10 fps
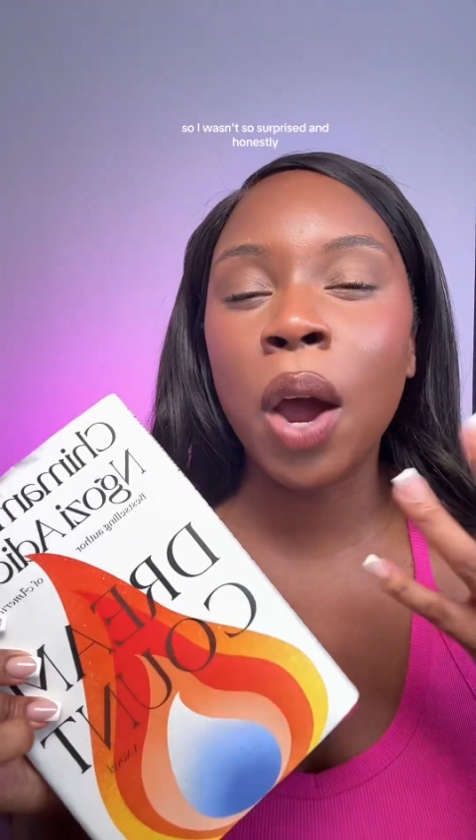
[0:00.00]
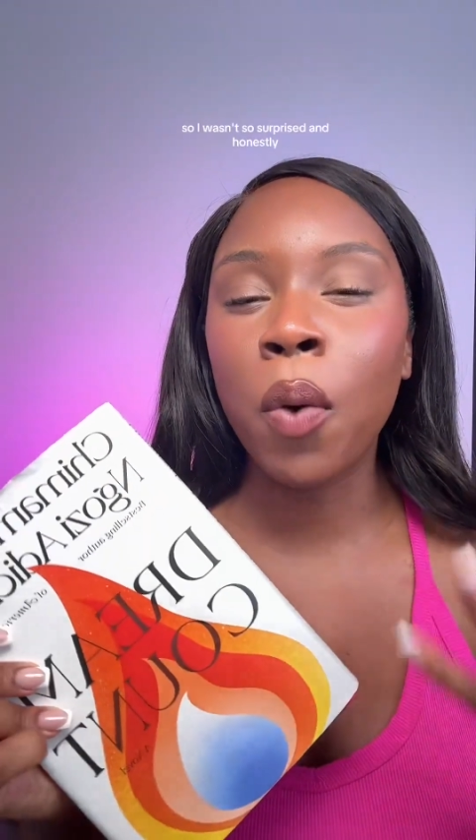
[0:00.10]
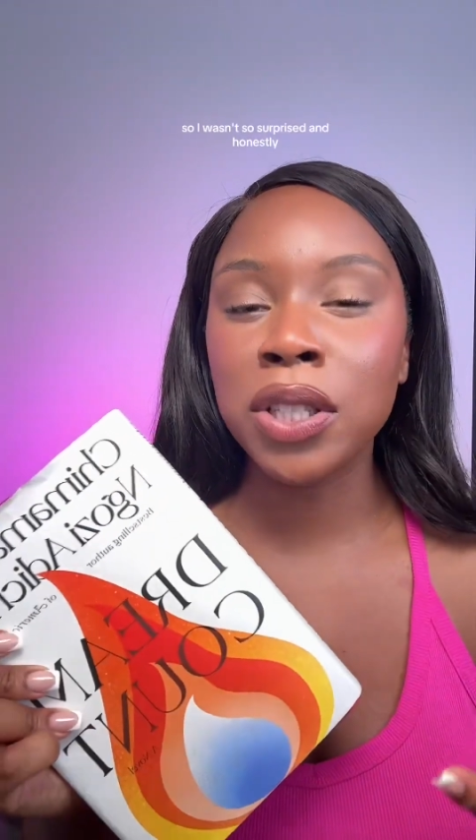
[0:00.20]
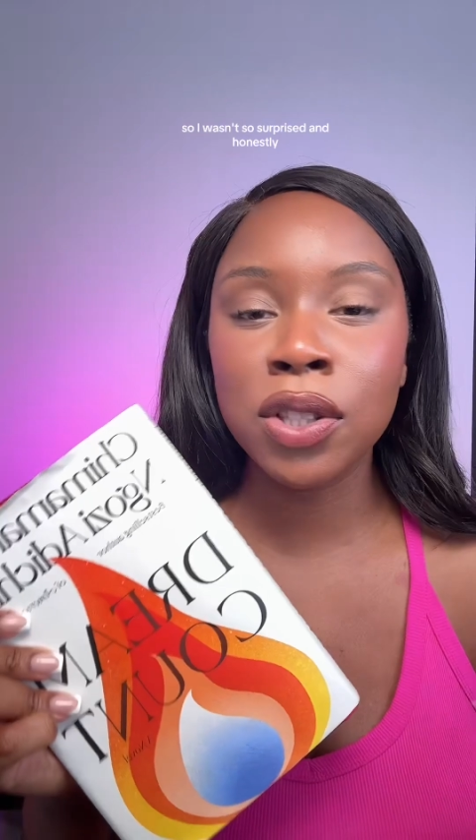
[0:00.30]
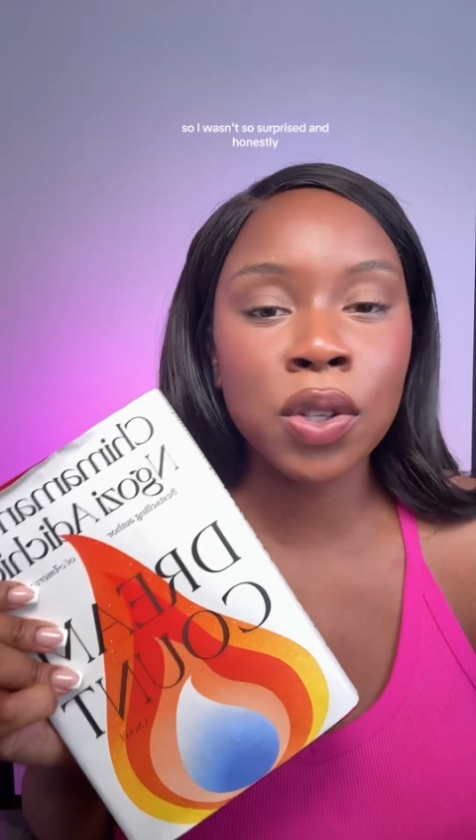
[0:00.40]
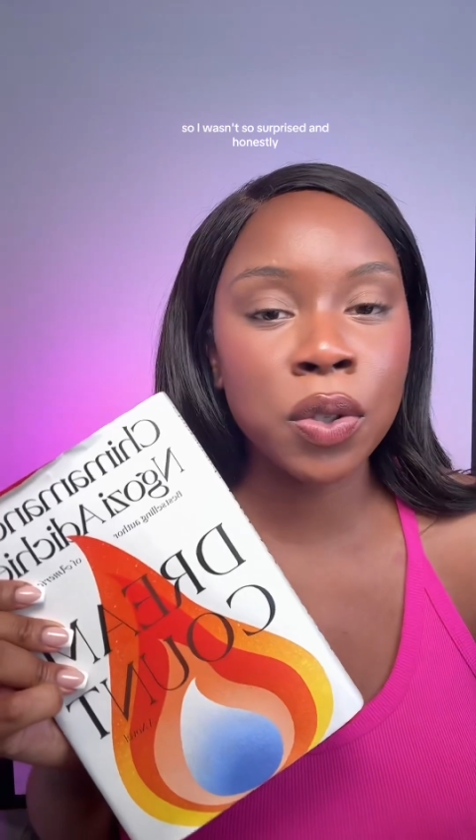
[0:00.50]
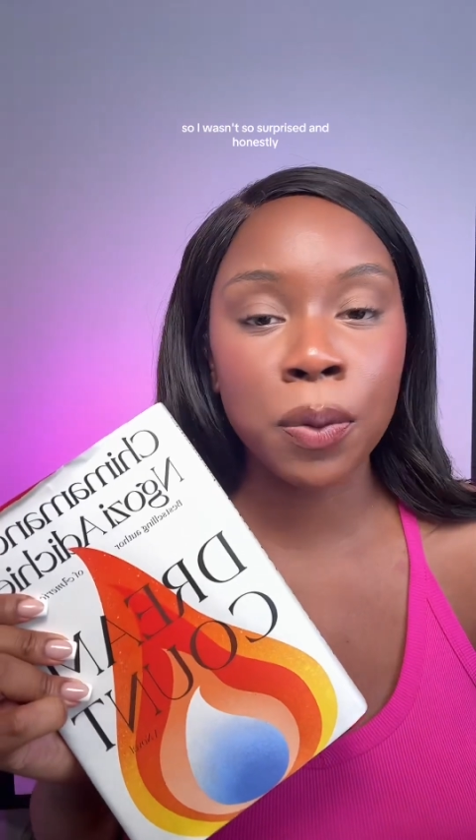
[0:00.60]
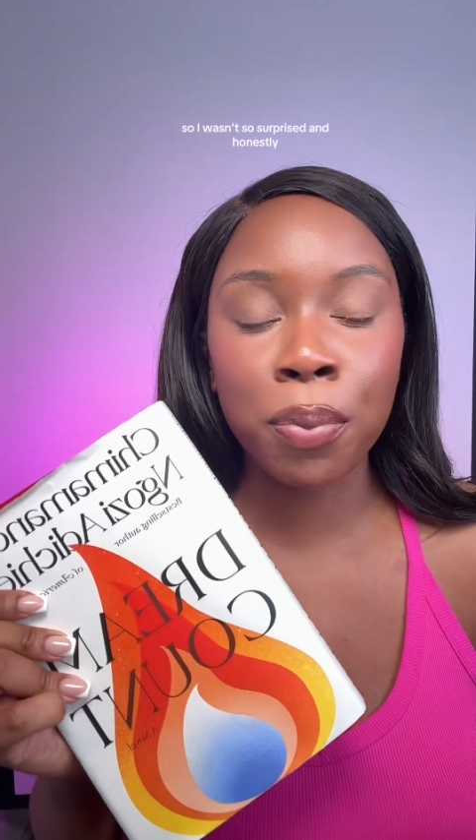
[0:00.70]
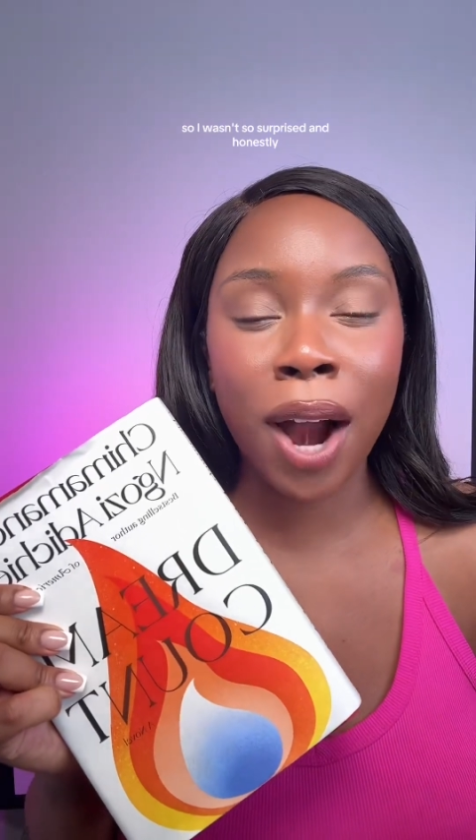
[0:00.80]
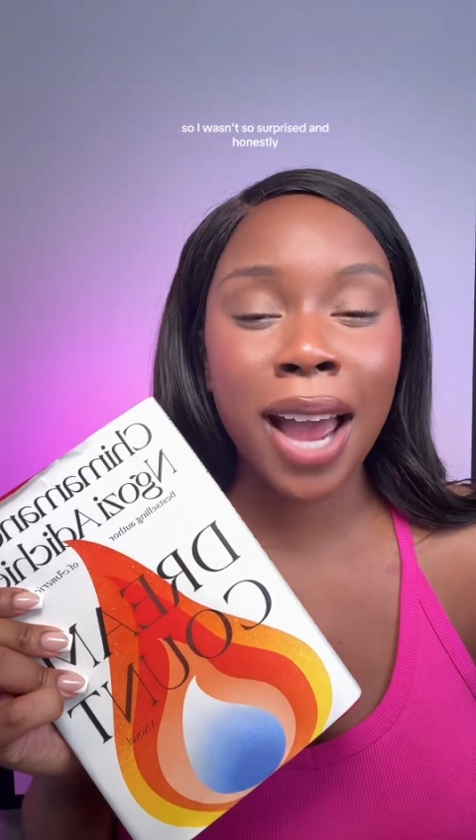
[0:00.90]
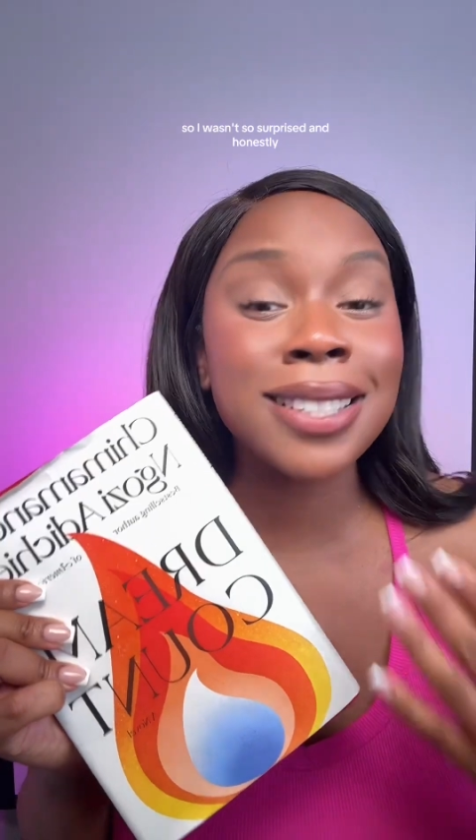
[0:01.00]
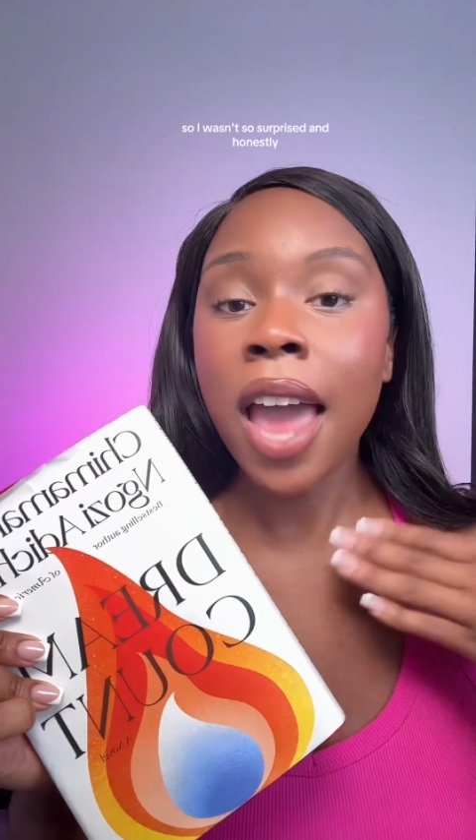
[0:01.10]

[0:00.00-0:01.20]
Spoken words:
so I wasn't so surprised.